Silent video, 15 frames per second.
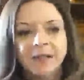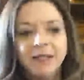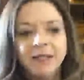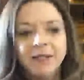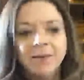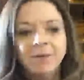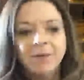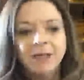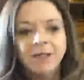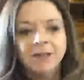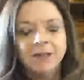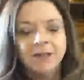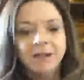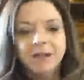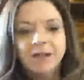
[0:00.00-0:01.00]
him,
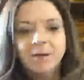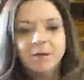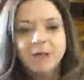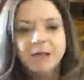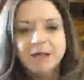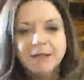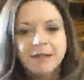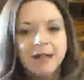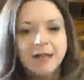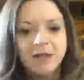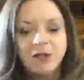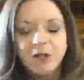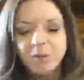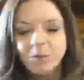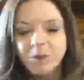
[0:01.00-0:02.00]
but his
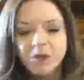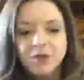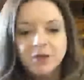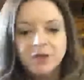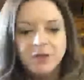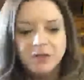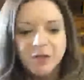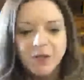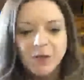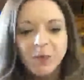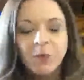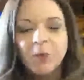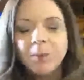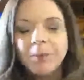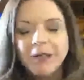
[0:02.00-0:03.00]
nation was just
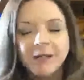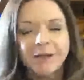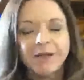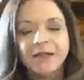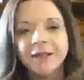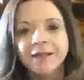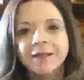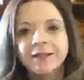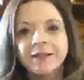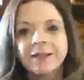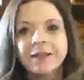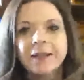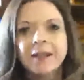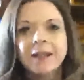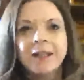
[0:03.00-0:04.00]
so
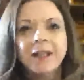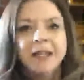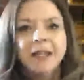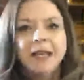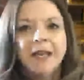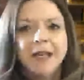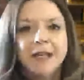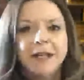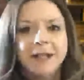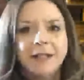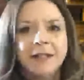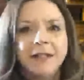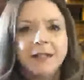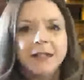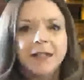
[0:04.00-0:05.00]
rebellious.
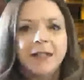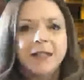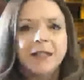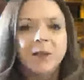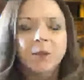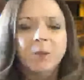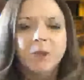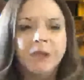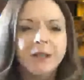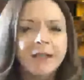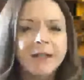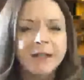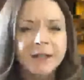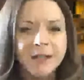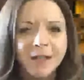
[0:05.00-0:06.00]
And he
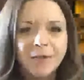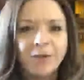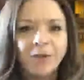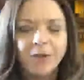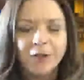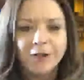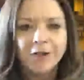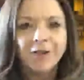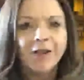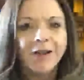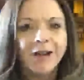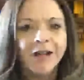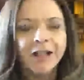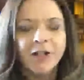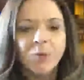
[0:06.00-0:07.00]
really suffered a
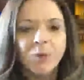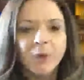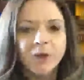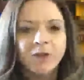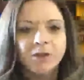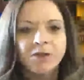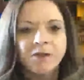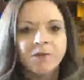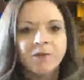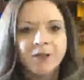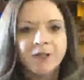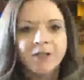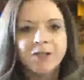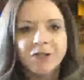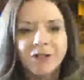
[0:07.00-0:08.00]
lot. He went through some
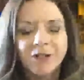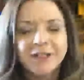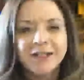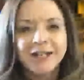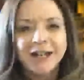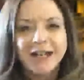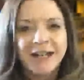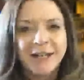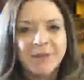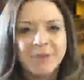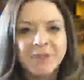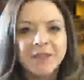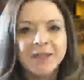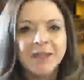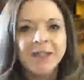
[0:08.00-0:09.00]
very dark
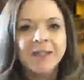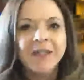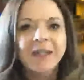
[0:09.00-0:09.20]
times.